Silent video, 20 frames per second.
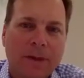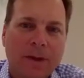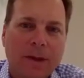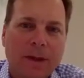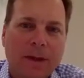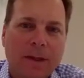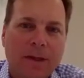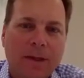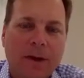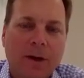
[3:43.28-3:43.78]

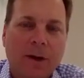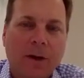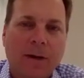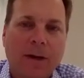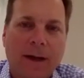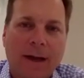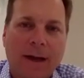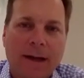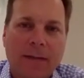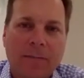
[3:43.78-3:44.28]
their
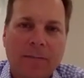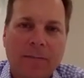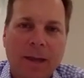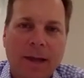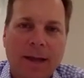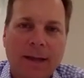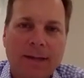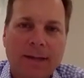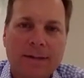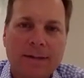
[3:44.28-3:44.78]
client
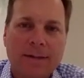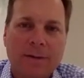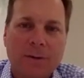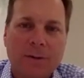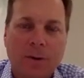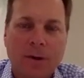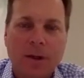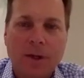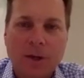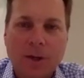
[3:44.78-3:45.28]
base,
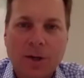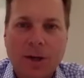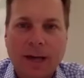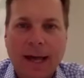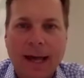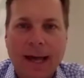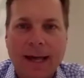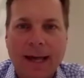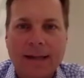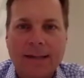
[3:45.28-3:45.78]
or in your
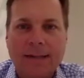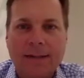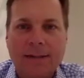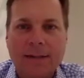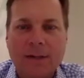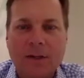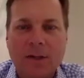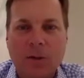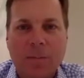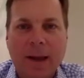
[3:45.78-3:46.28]
case,
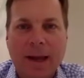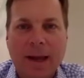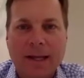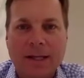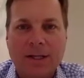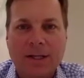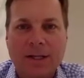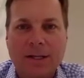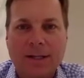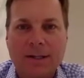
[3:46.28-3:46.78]
your
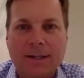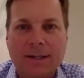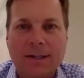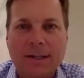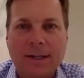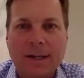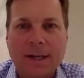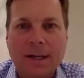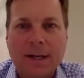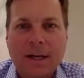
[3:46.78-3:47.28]
patients.
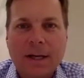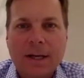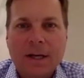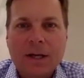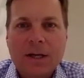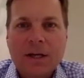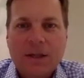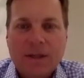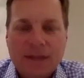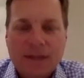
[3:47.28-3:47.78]

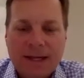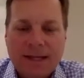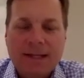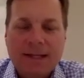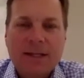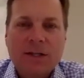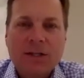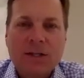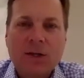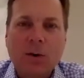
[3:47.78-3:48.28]
This
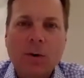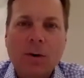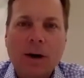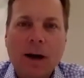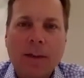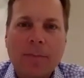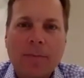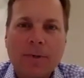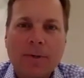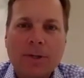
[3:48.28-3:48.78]
is your
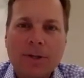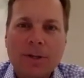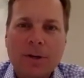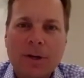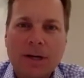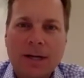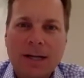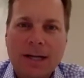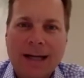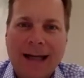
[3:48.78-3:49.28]

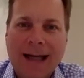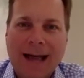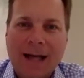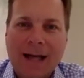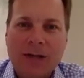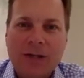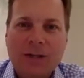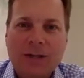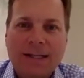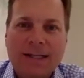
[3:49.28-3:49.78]
opportunity to
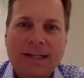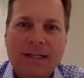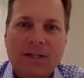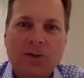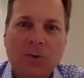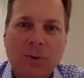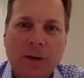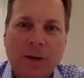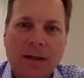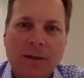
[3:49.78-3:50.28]
actually
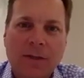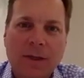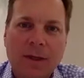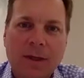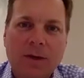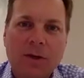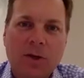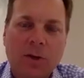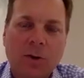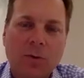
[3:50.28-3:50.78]

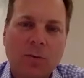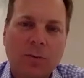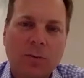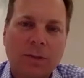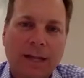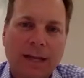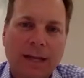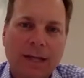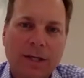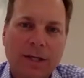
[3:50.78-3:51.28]
strengthen your
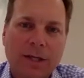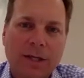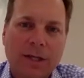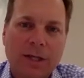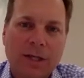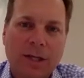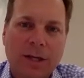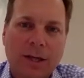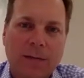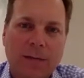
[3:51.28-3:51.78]

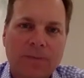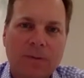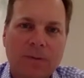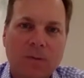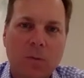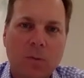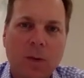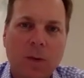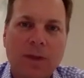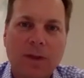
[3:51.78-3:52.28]
relationships
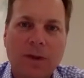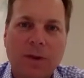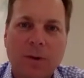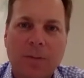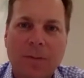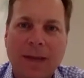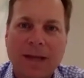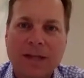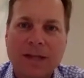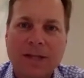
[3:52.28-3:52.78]
with your
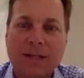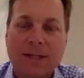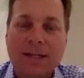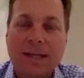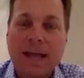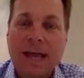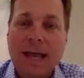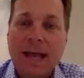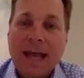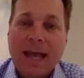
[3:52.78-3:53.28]
patients,
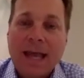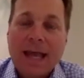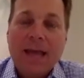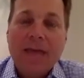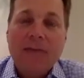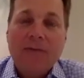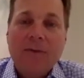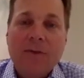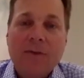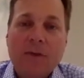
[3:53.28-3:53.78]

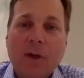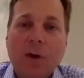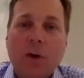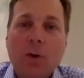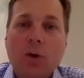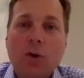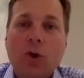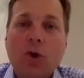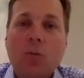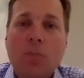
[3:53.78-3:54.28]
even though
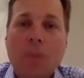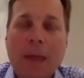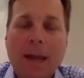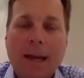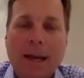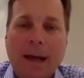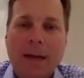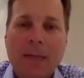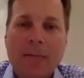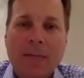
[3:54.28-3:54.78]
you may
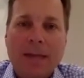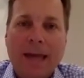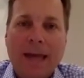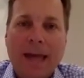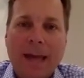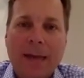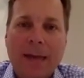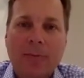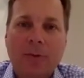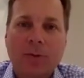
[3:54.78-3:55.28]
not
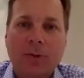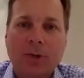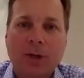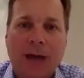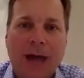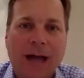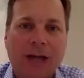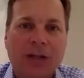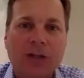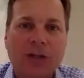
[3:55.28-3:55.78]
be able to
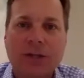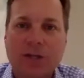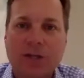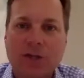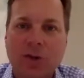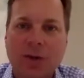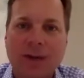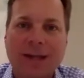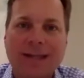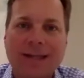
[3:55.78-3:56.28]
actually
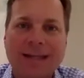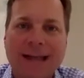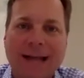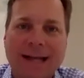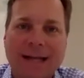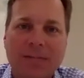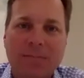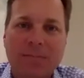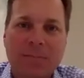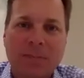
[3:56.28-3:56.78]

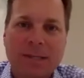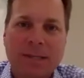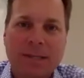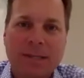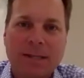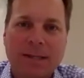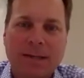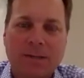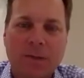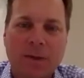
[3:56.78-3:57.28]
transact
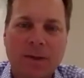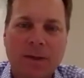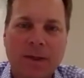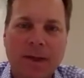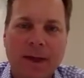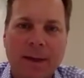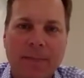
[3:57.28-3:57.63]
business with them.